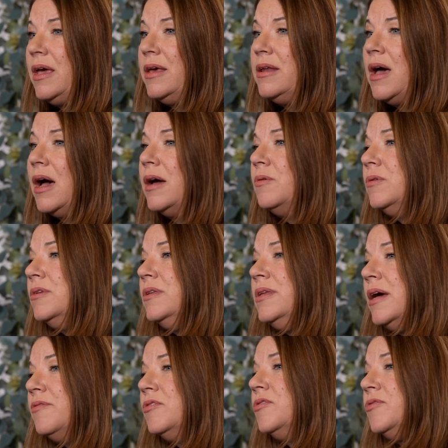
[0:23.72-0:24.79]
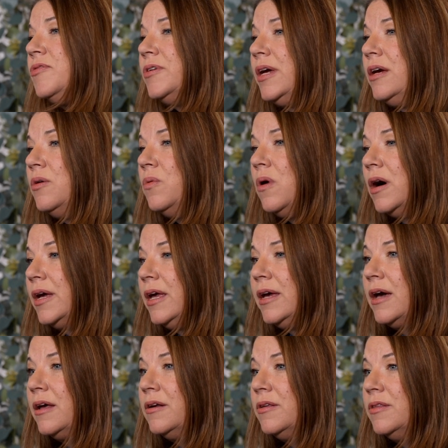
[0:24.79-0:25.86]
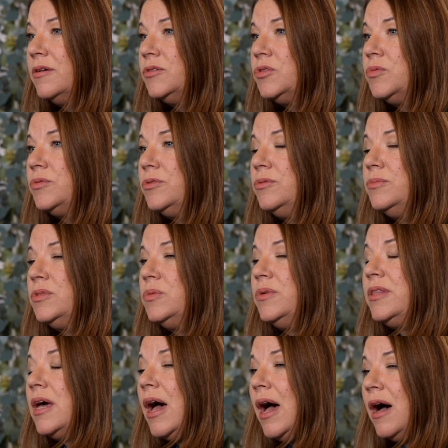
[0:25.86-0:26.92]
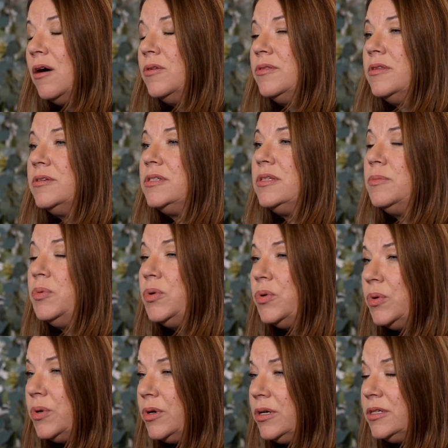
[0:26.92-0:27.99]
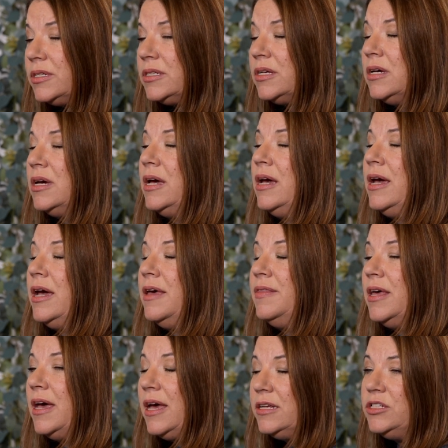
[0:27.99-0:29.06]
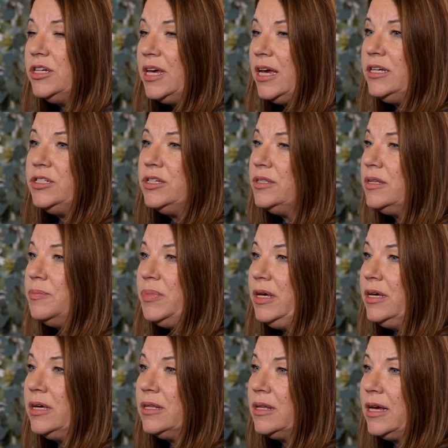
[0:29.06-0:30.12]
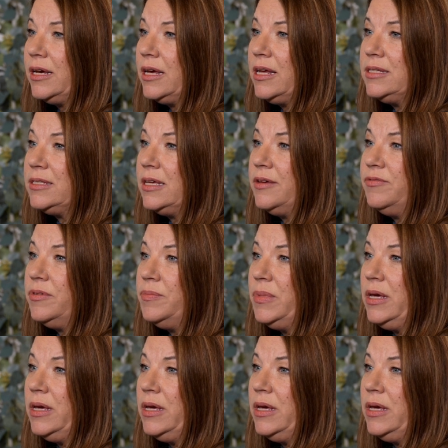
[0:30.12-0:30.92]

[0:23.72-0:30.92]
And I will never forget walking out of those rooms without the support and the education that Beacon Light has given